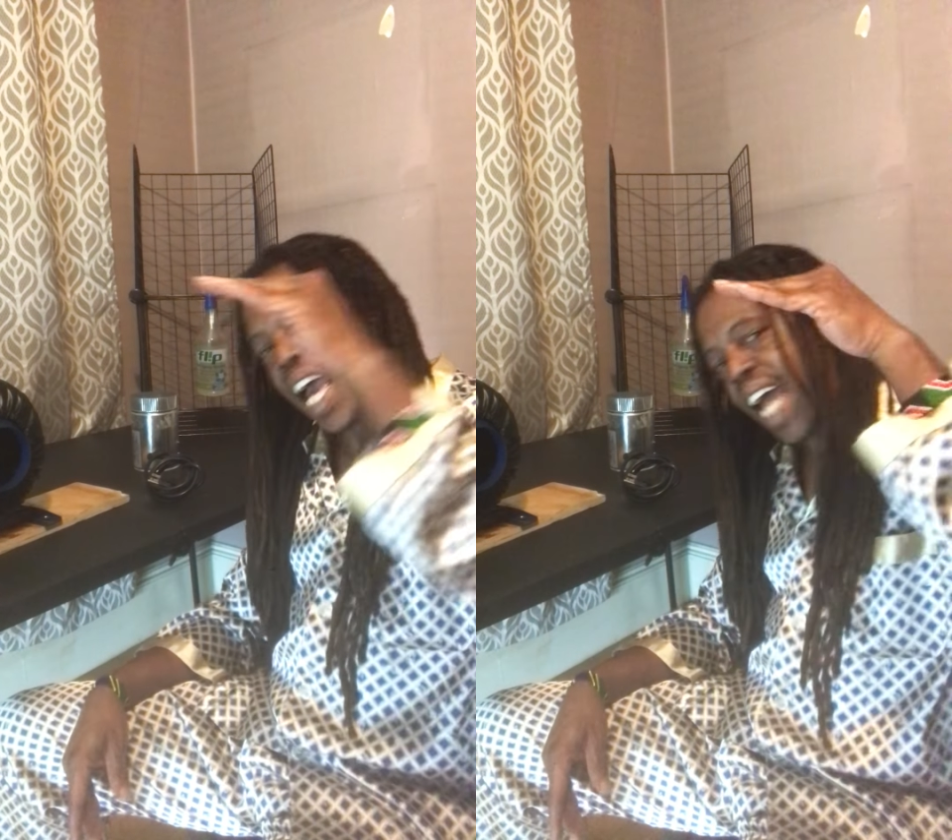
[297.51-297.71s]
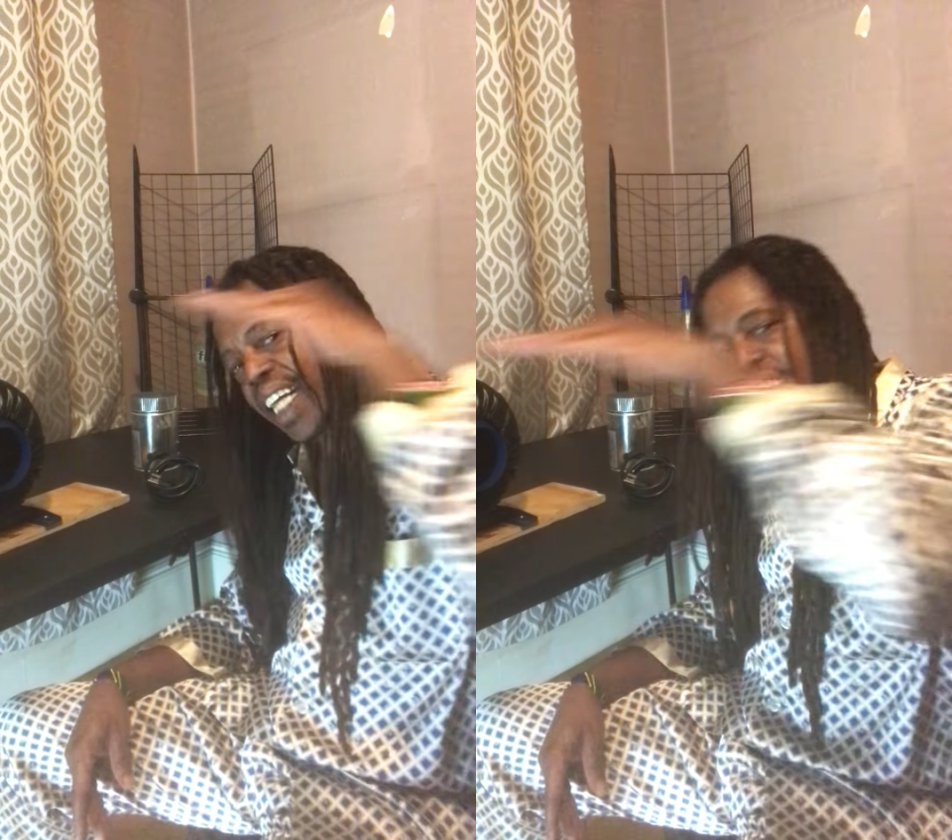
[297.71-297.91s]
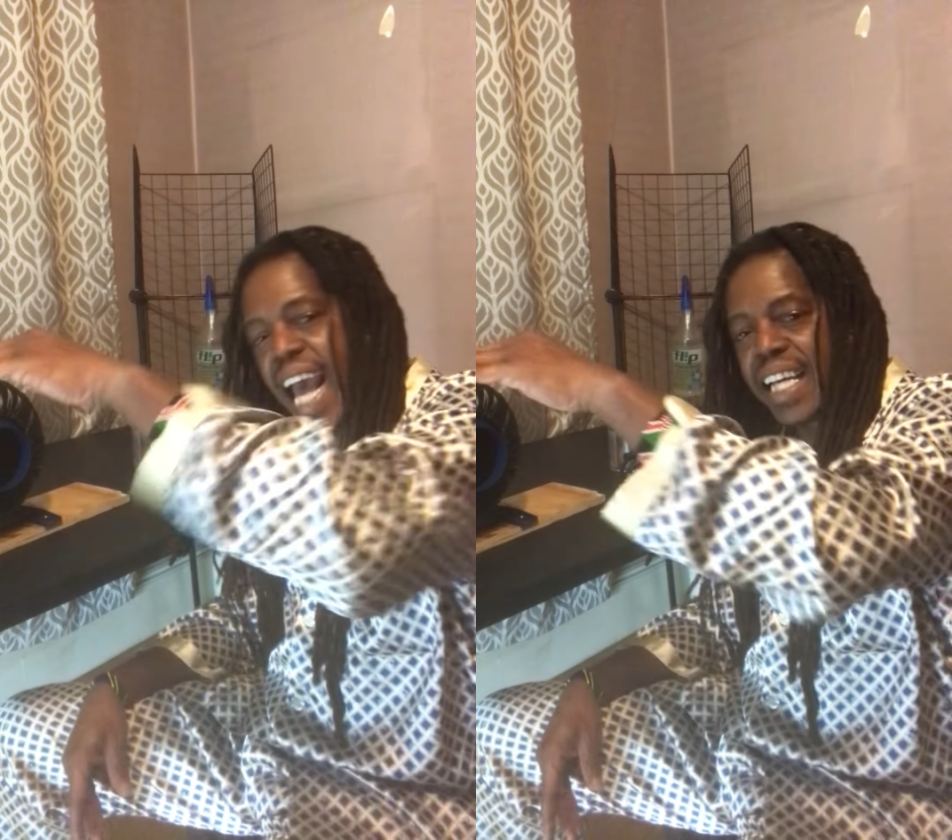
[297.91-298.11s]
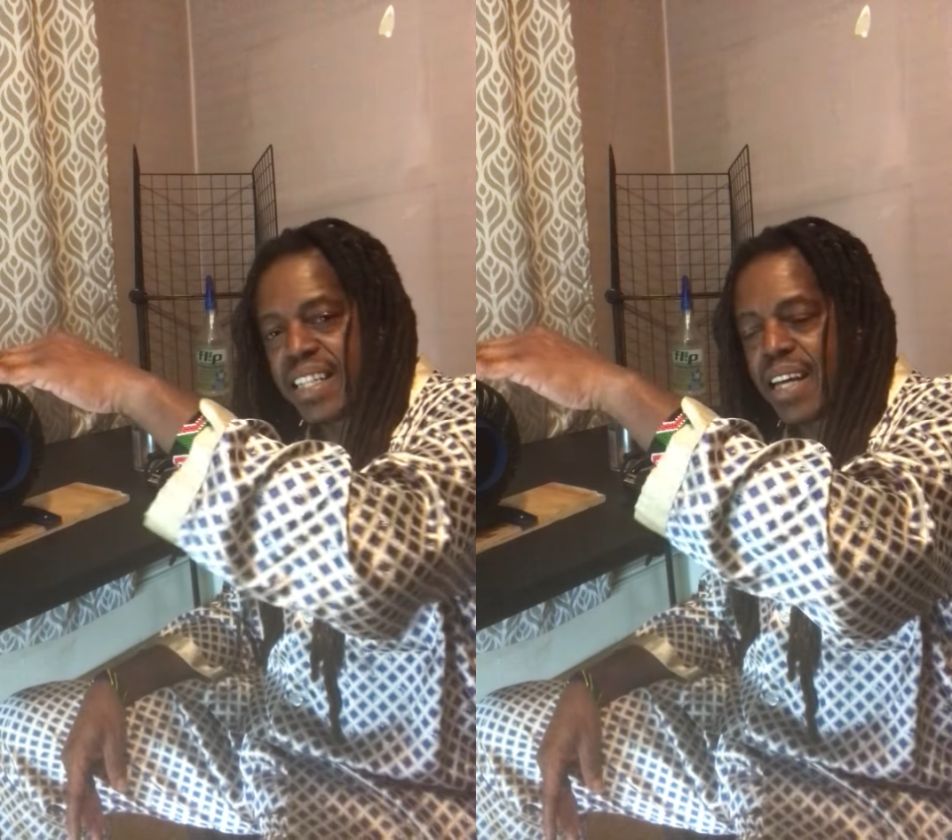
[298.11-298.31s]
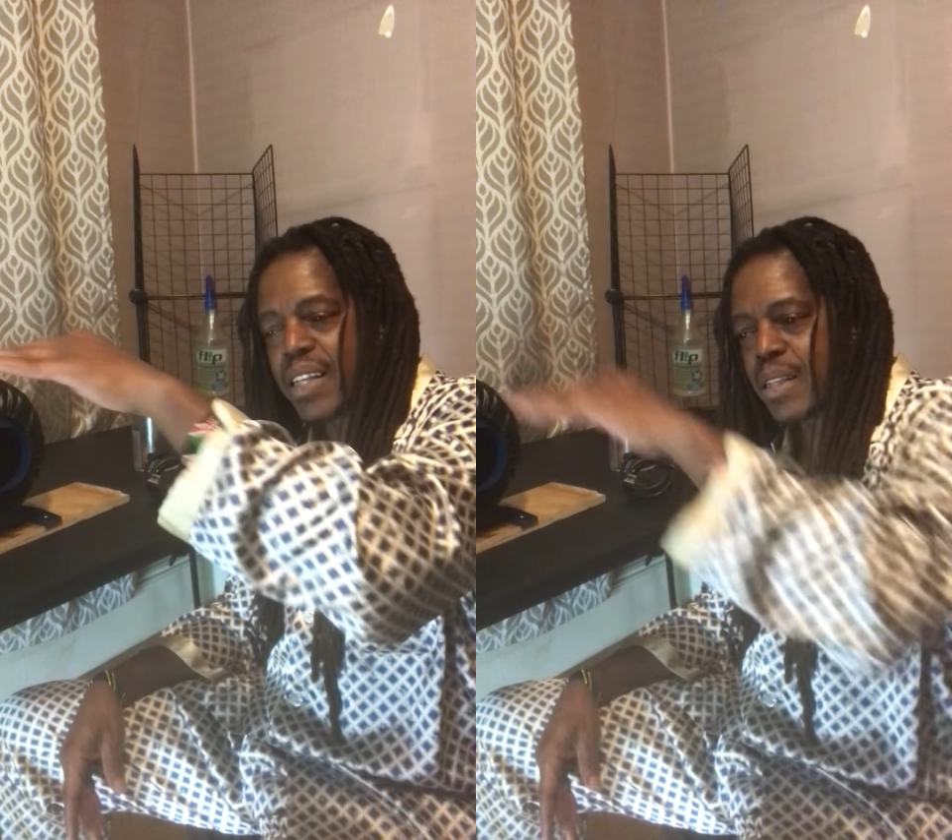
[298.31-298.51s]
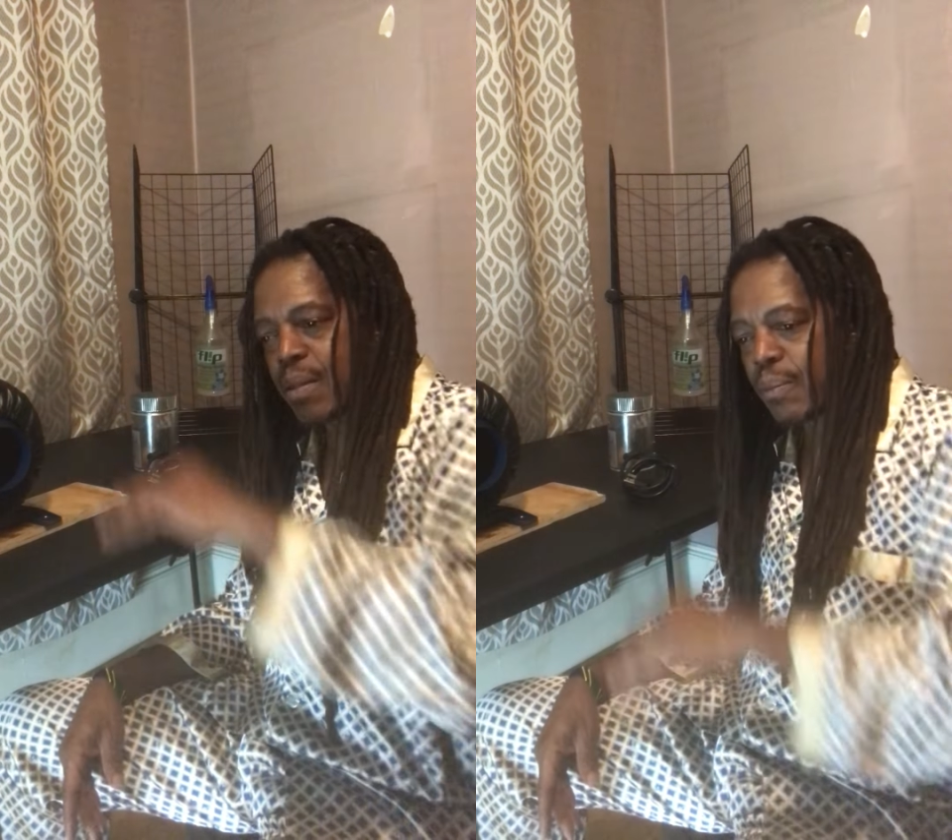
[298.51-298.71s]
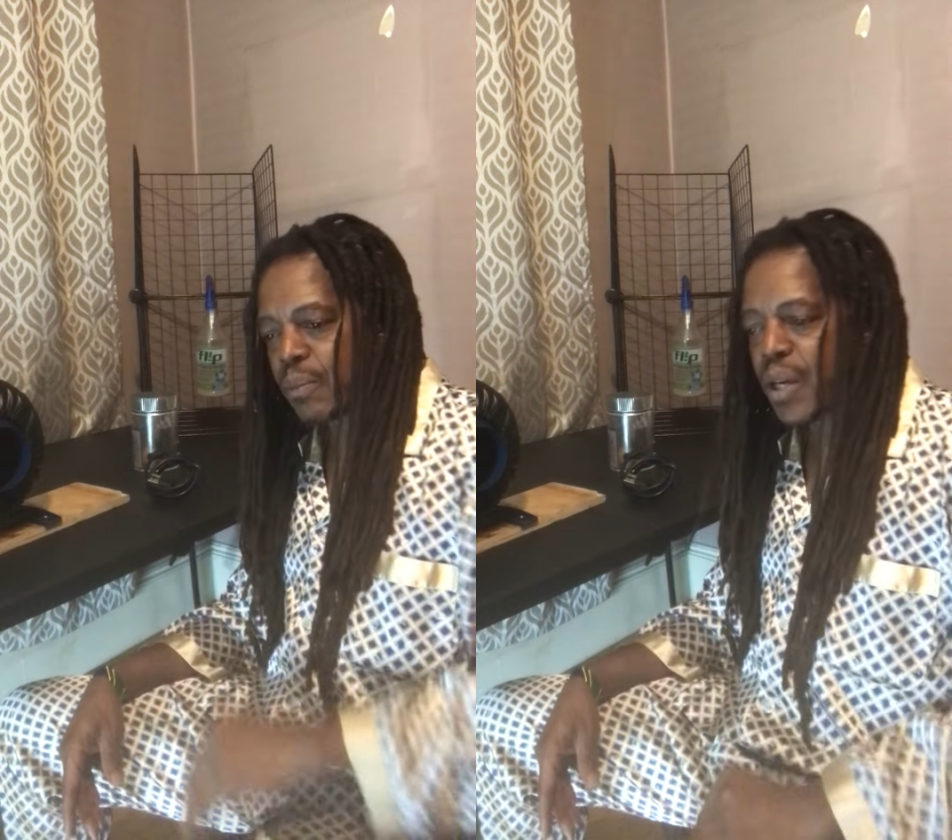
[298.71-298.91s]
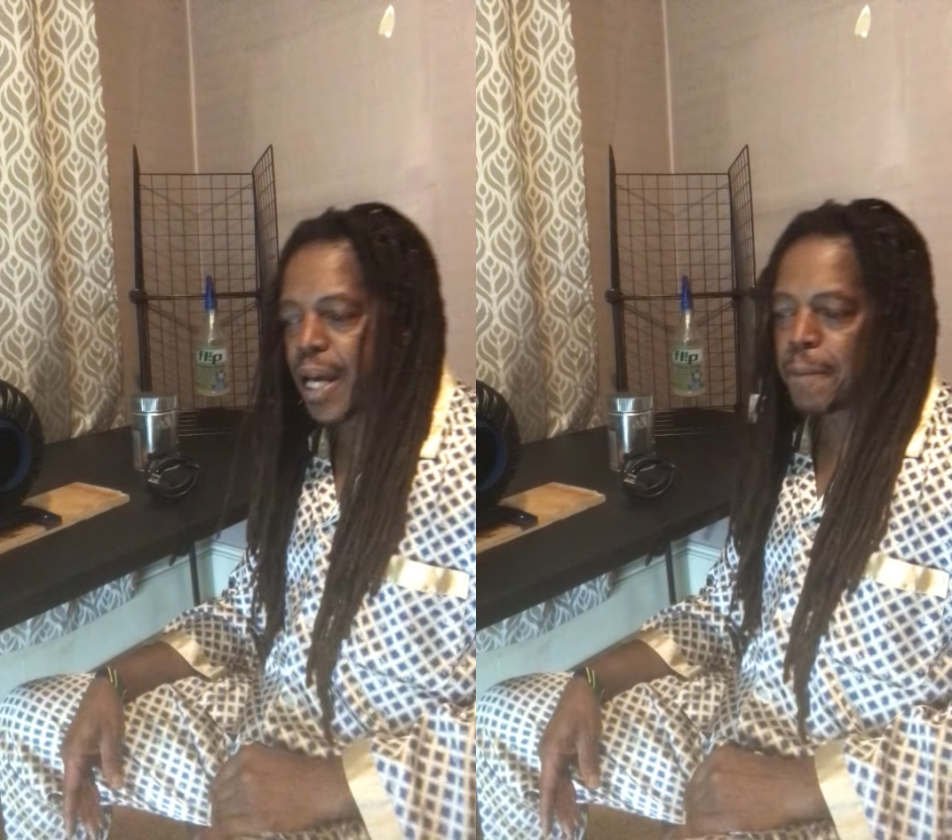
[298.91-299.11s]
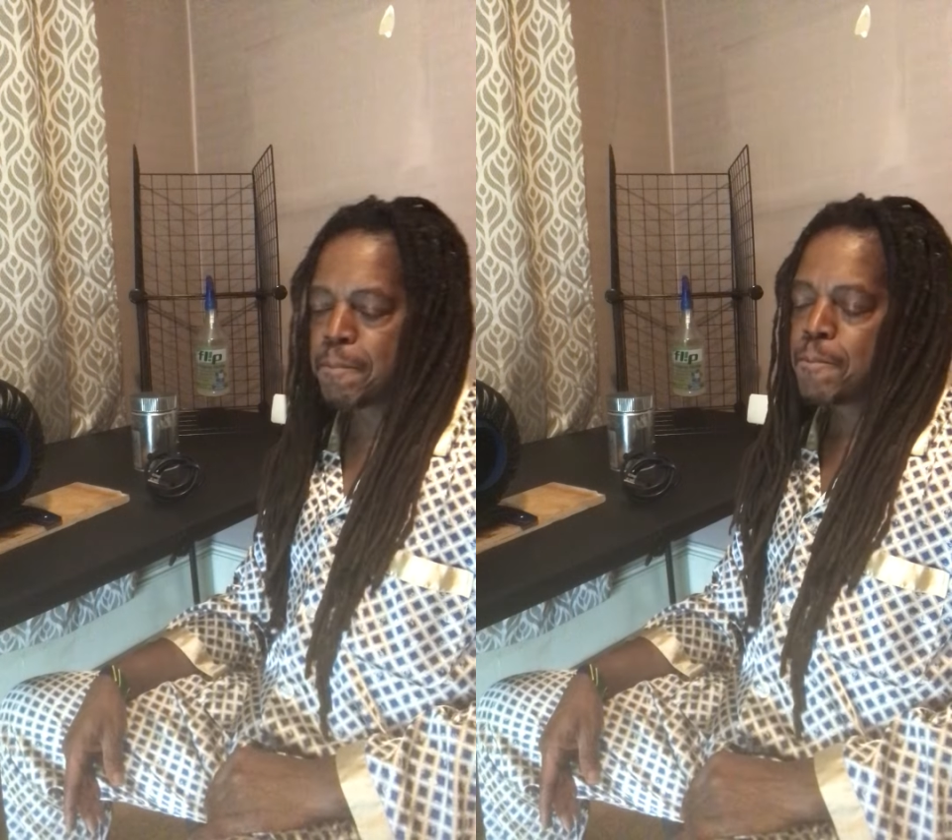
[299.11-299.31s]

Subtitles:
and it exits. Okay?